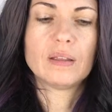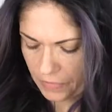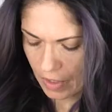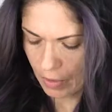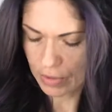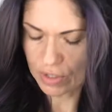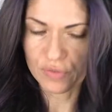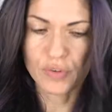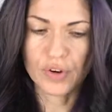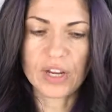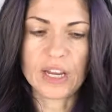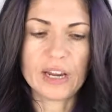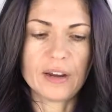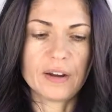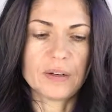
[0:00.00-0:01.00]
Oh, it's for
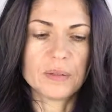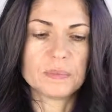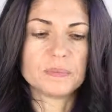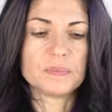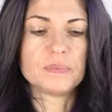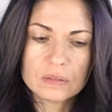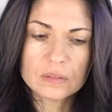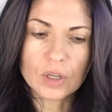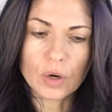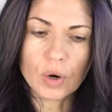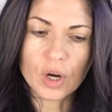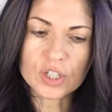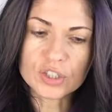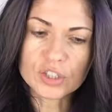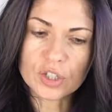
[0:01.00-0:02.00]
hair. No
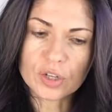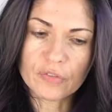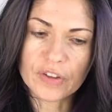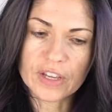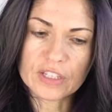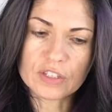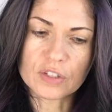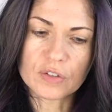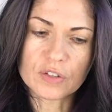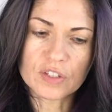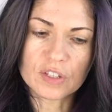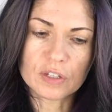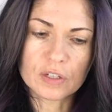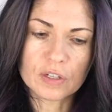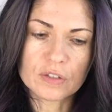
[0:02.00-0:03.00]
harsh sulfates, no
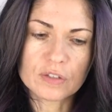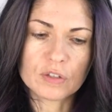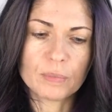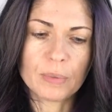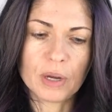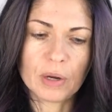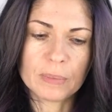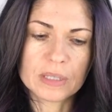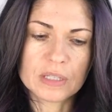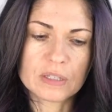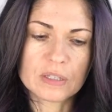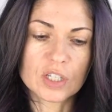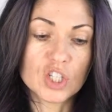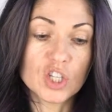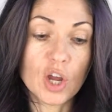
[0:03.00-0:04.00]
silicones, no
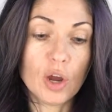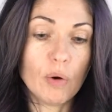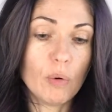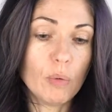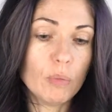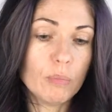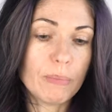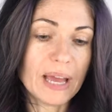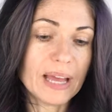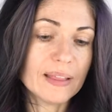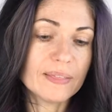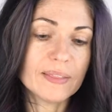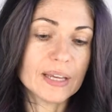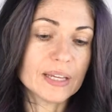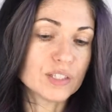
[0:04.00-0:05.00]
parabens, no
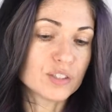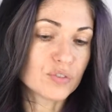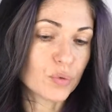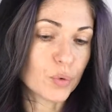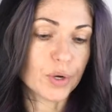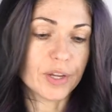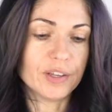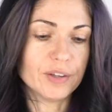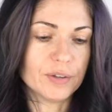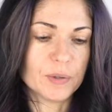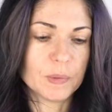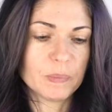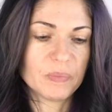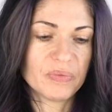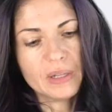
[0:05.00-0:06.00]
bad things for
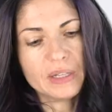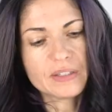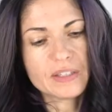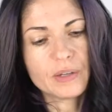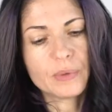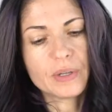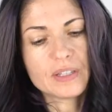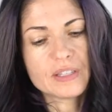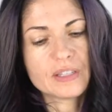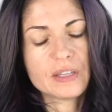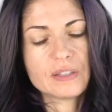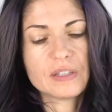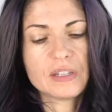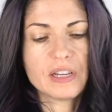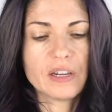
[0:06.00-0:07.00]
you. Let's see what it
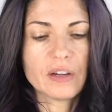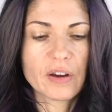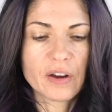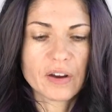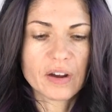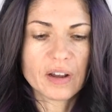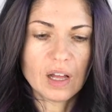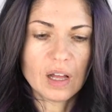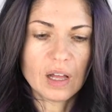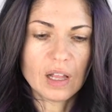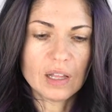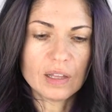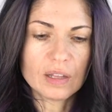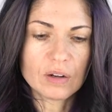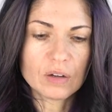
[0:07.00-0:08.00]
says in here. A
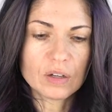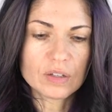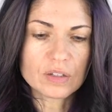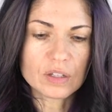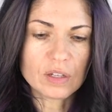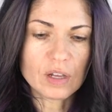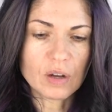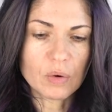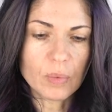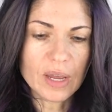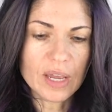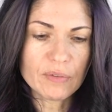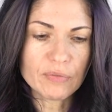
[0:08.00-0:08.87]
little goes a long way.